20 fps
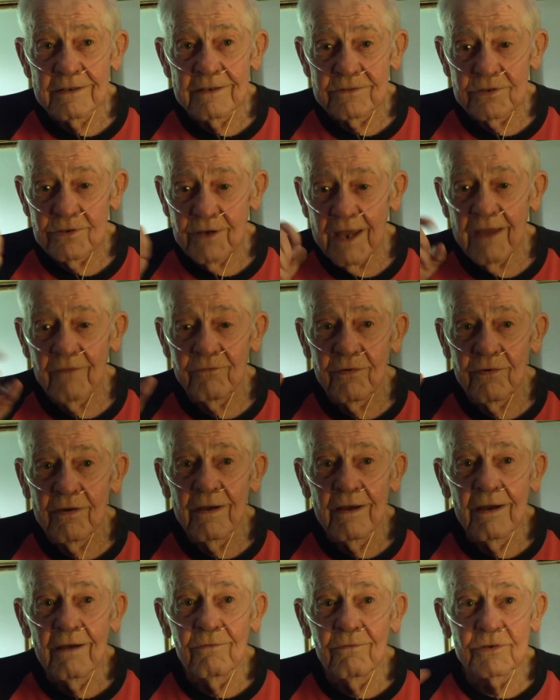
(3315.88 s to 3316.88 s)
to have
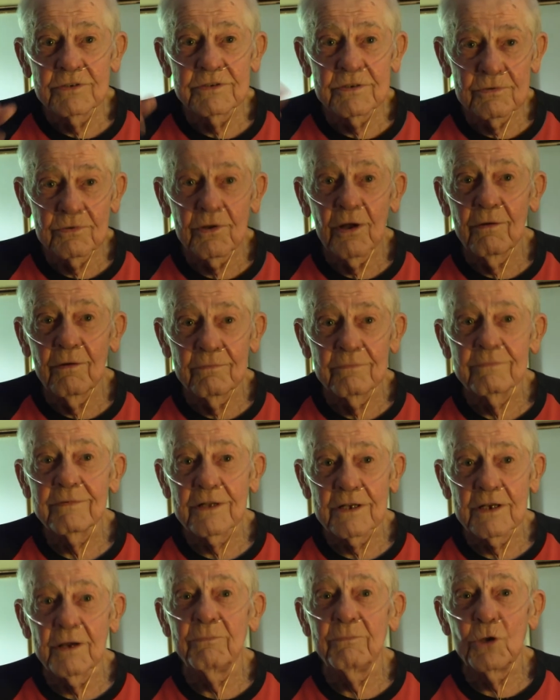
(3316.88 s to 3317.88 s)
what you call
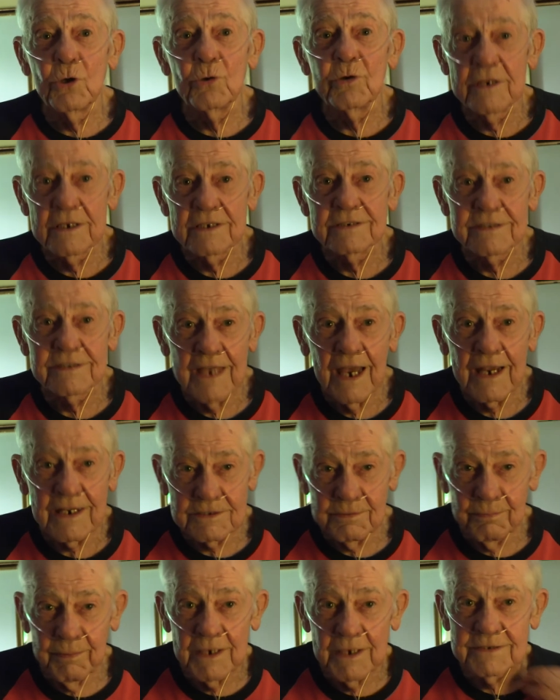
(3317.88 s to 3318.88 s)
community
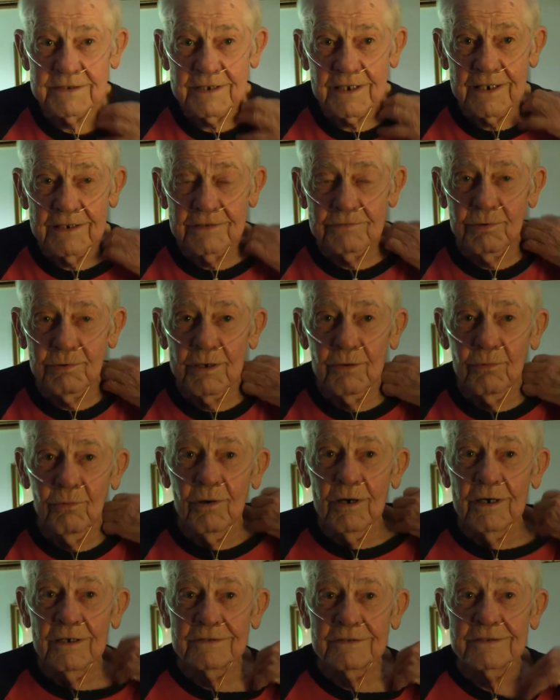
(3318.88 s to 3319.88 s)
sex, basically, is what it
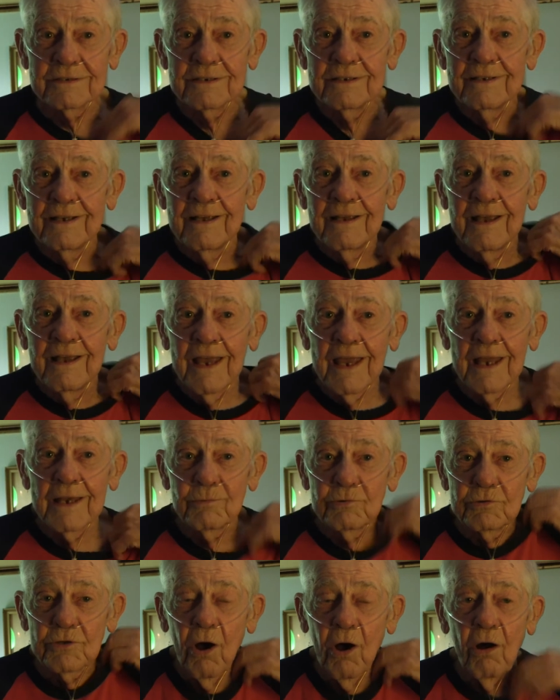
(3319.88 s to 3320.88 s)
was. And it
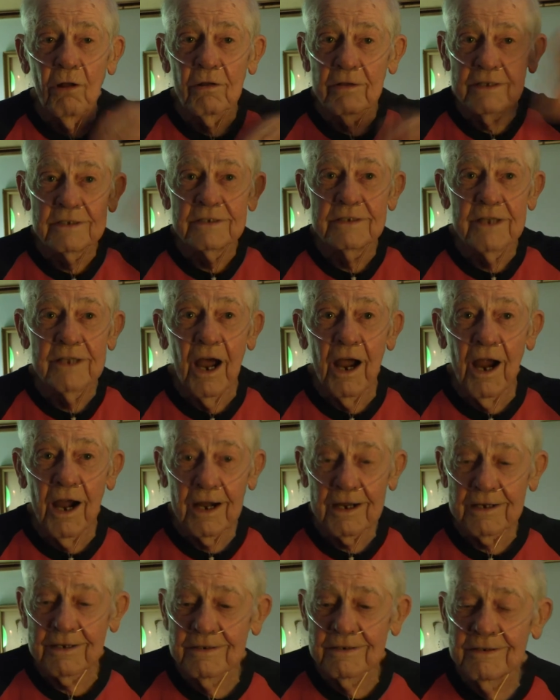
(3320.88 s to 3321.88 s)
was all in
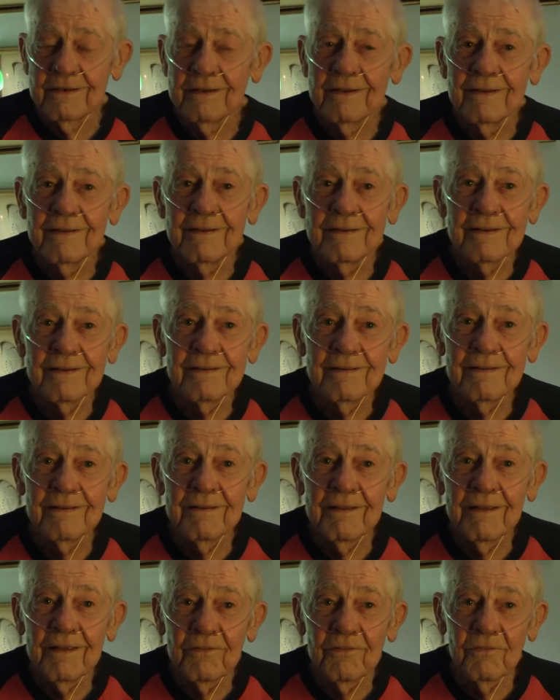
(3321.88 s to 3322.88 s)
dark,
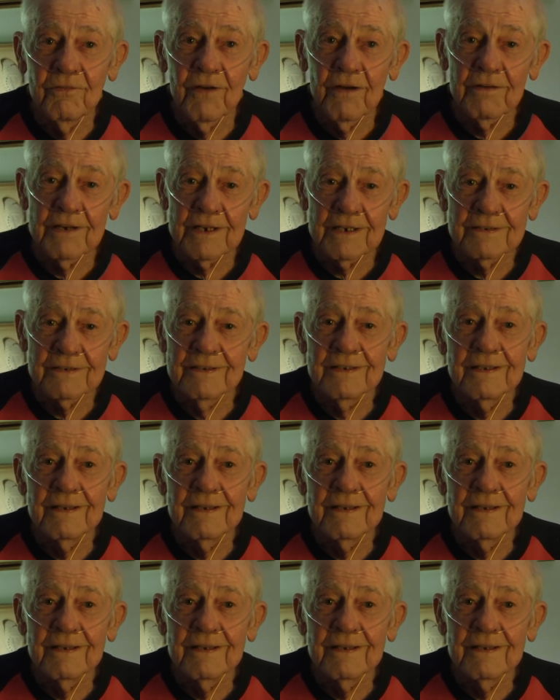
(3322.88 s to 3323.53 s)
very